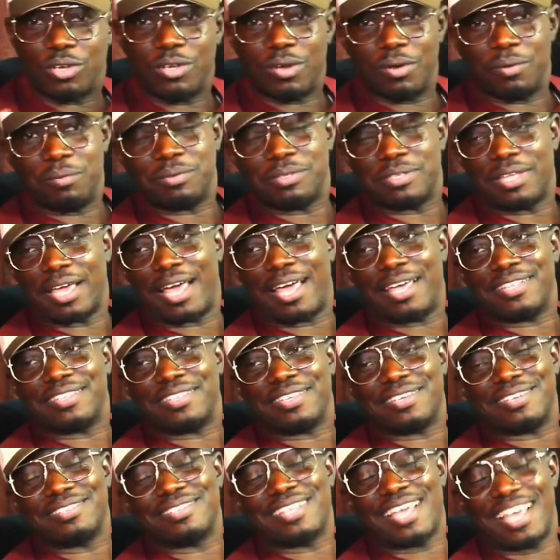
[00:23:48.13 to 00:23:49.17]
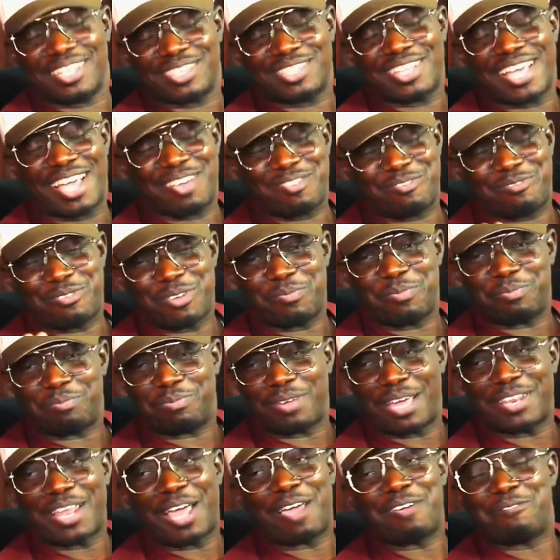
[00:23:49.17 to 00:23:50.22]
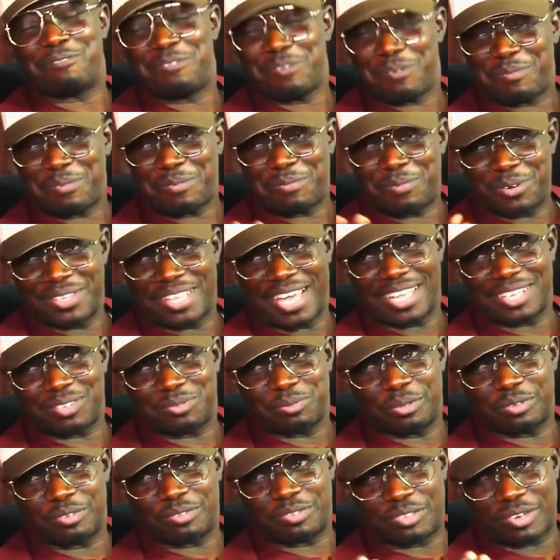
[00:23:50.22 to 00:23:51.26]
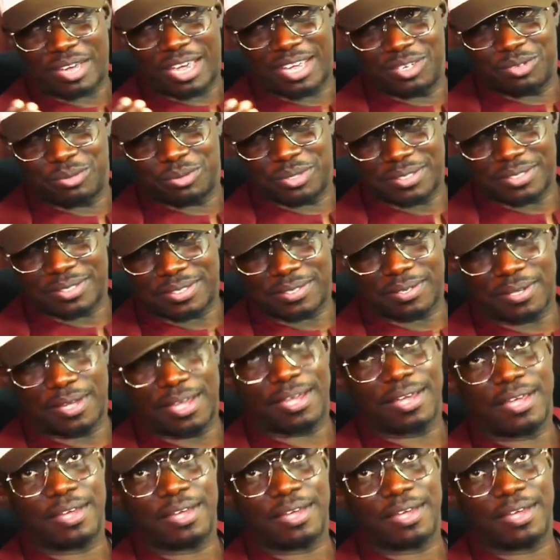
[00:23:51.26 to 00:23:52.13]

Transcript: No. There are a few people that we've tried with.